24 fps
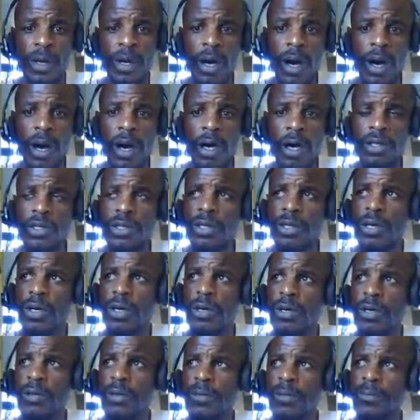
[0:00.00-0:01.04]

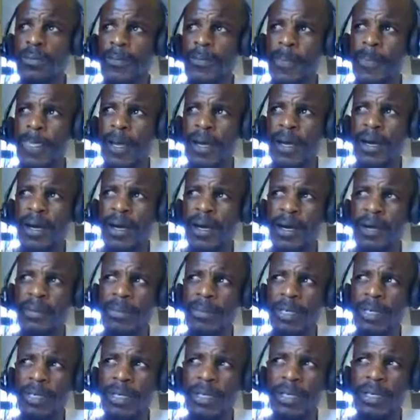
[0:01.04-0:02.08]
Also, I
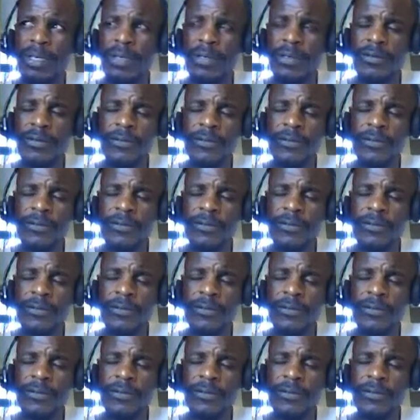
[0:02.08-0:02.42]
believe